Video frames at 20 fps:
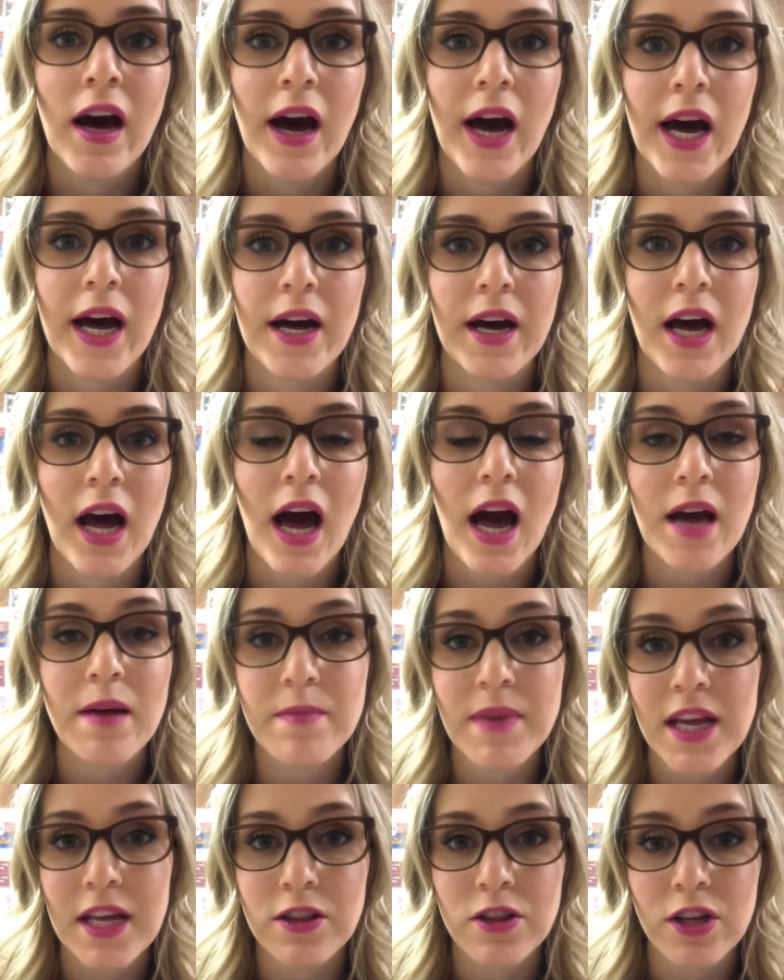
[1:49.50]
I
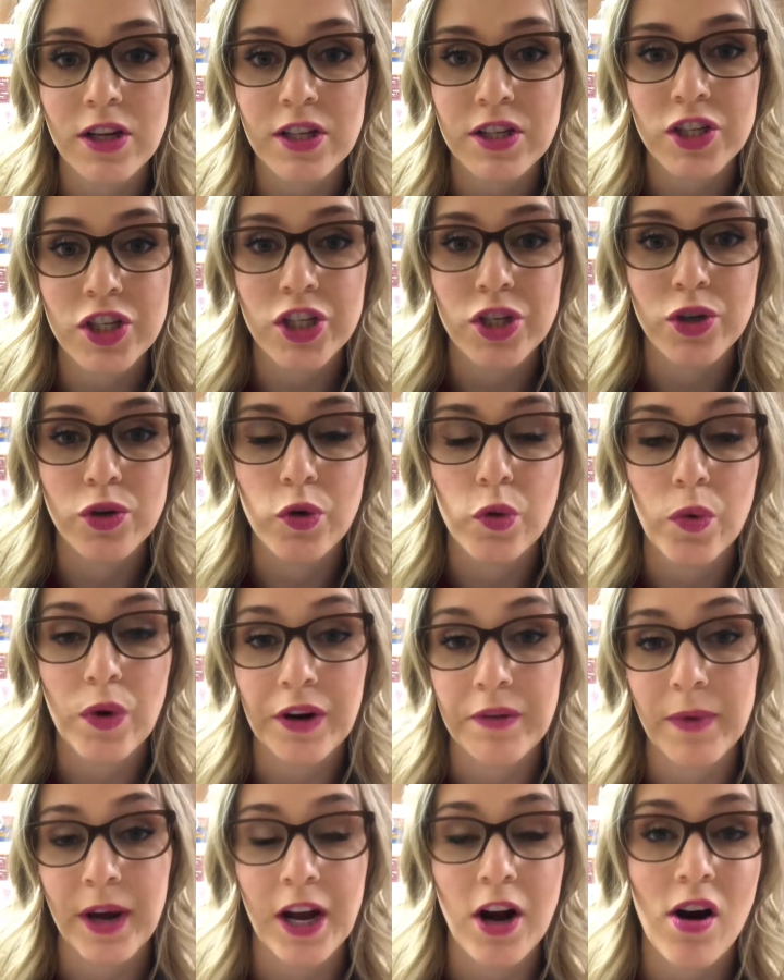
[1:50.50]
may look to
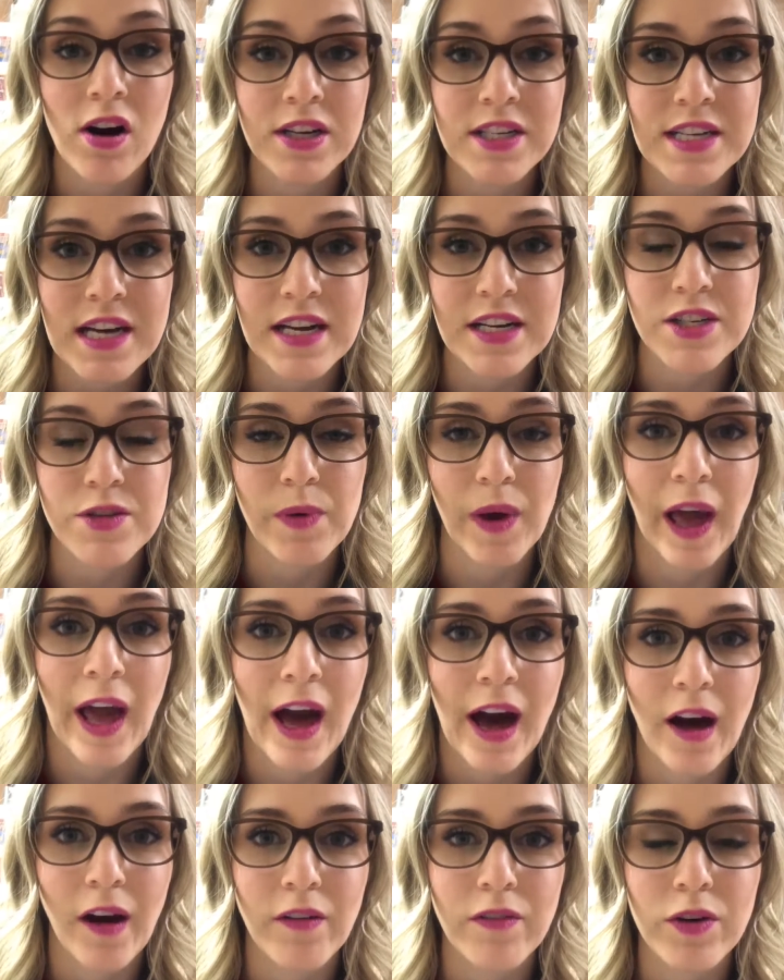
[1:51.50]
one of my contacts who I
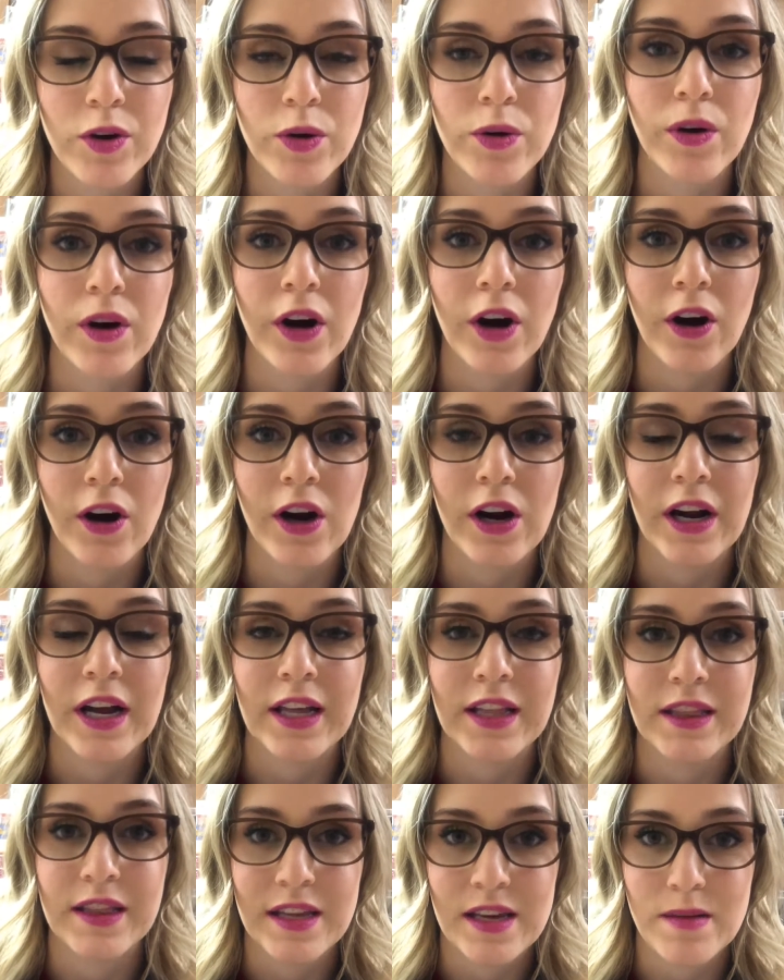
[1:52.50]
have who are
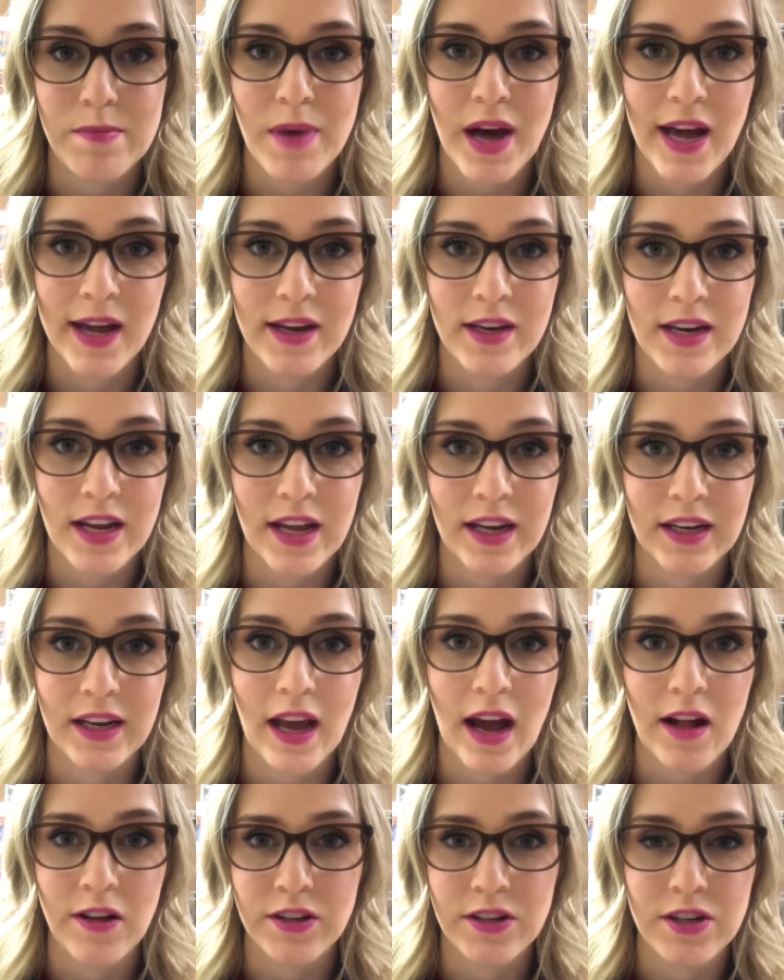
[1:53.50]
in the pen and
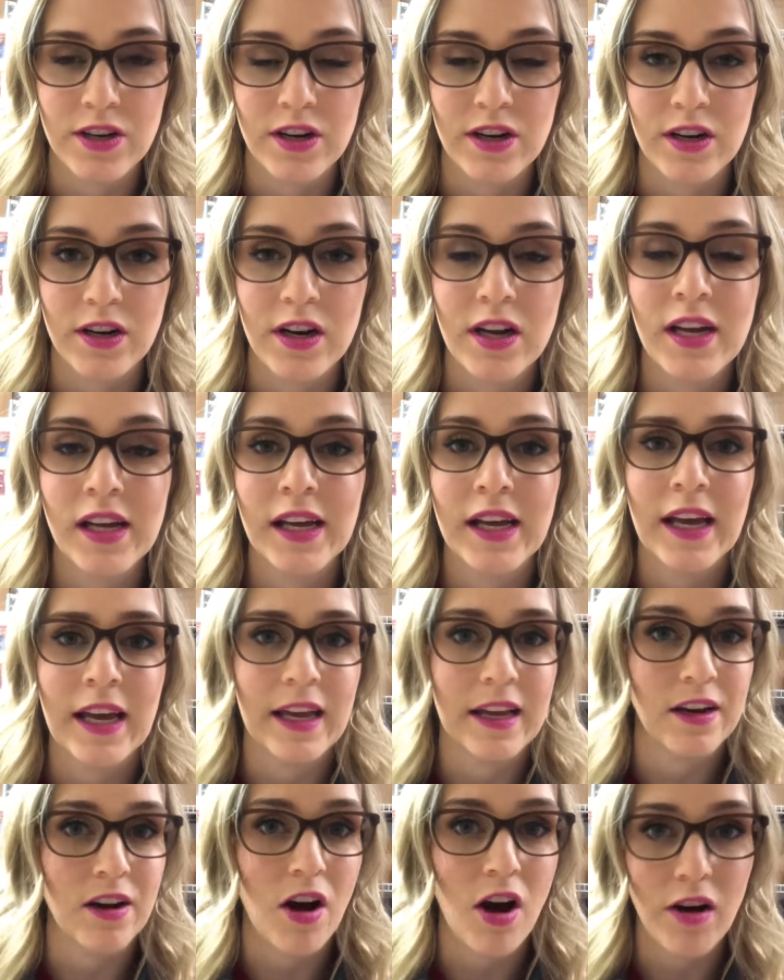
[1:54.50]
calendar
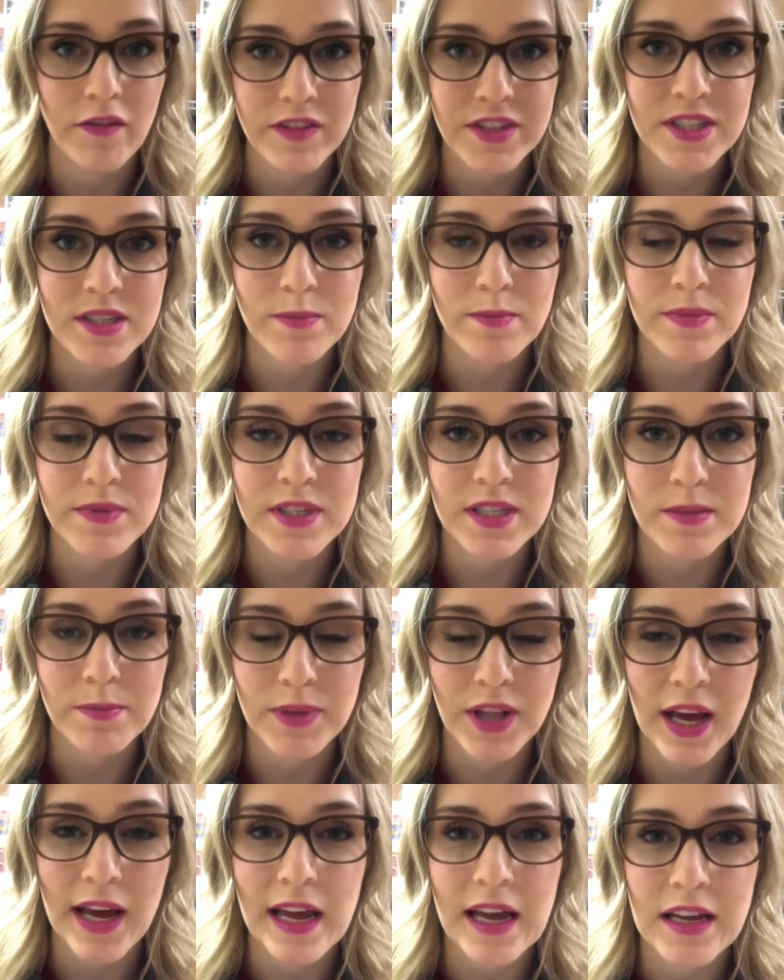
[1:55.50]
and office
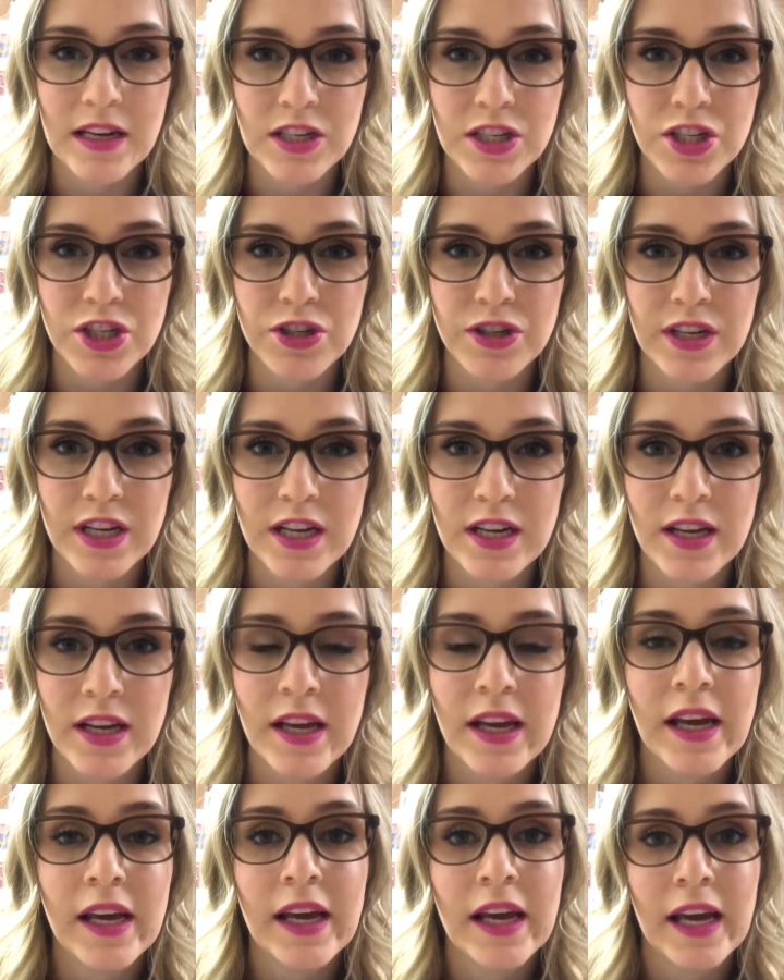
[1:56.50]
supply industry.
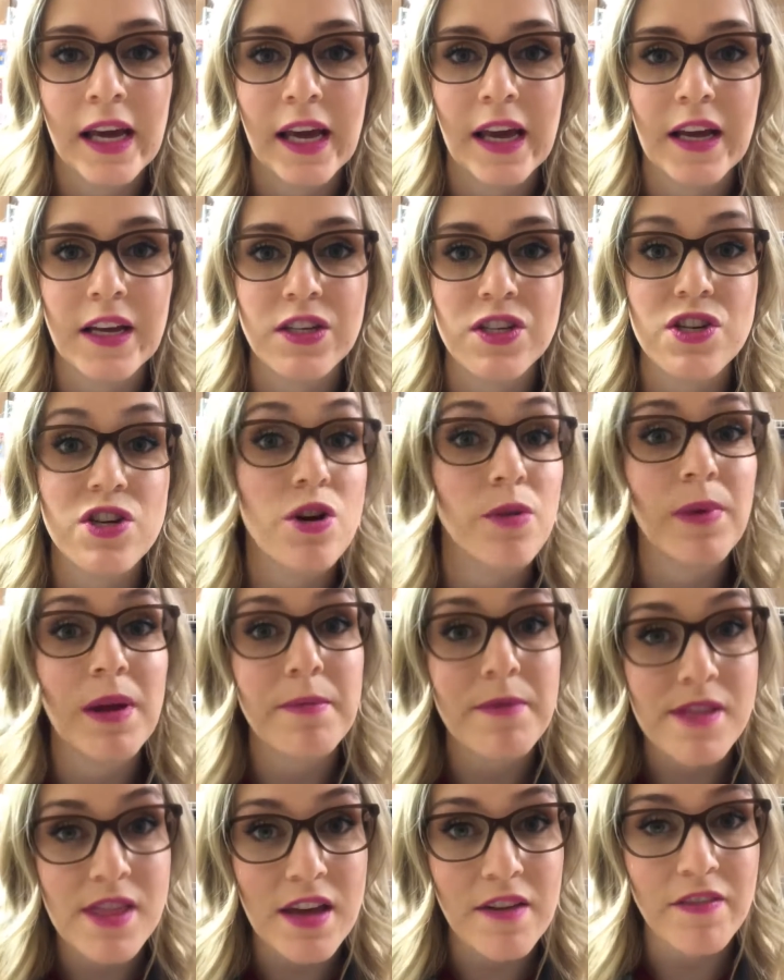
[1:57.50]
And,
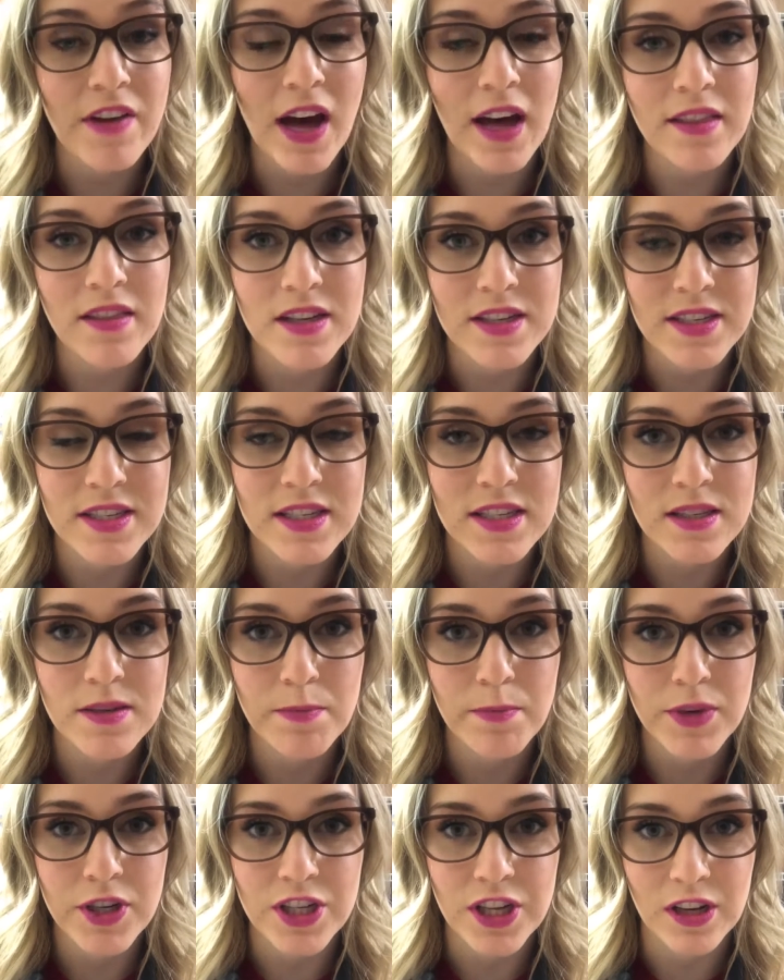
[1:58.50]
maybe they've had this
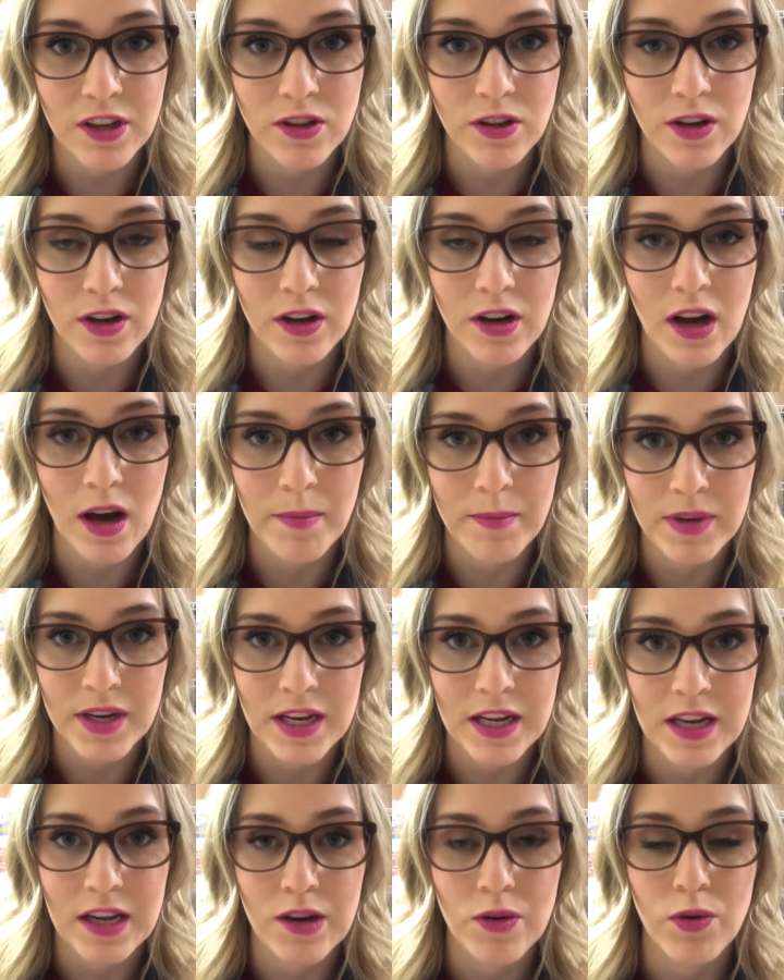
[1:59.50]
particular
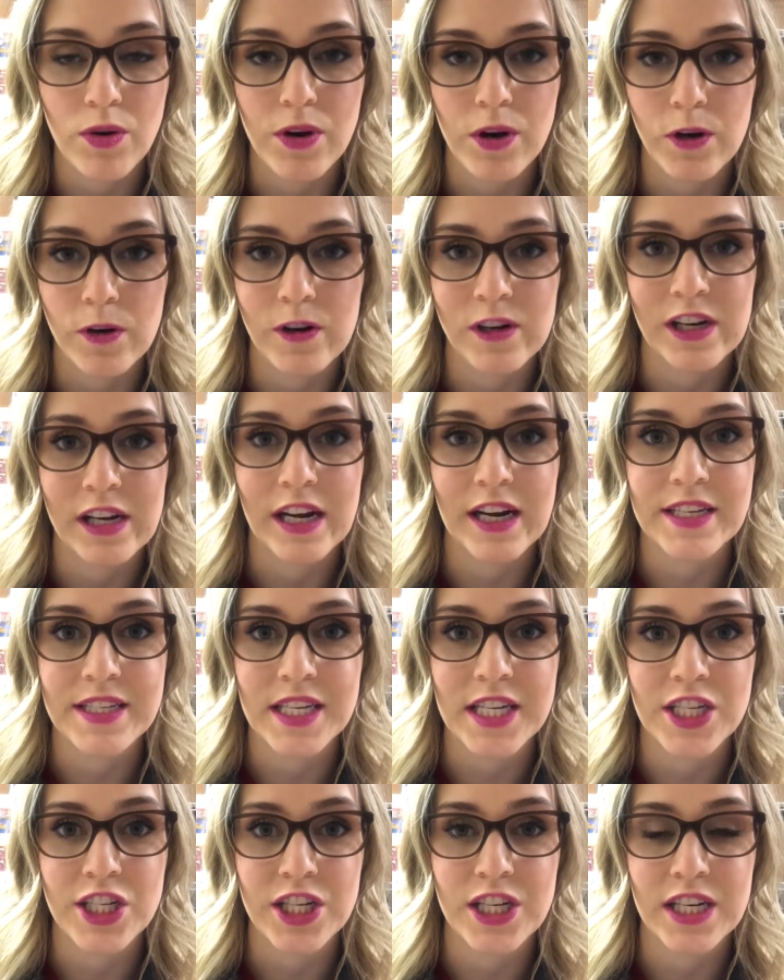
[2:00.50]
company or
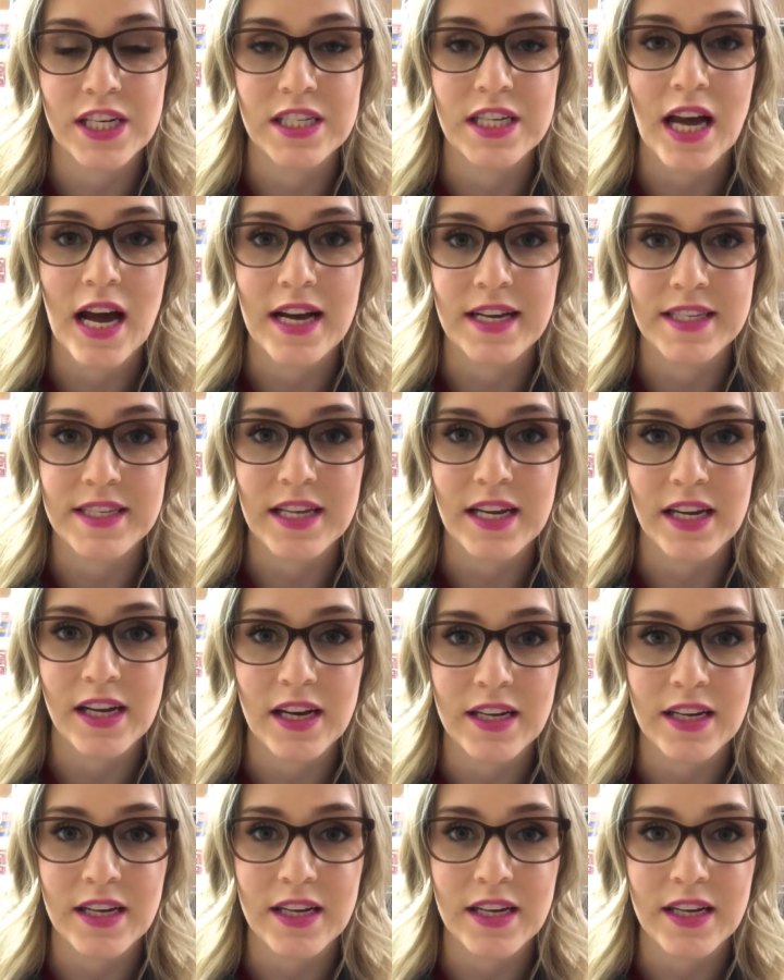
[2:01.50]
organization as a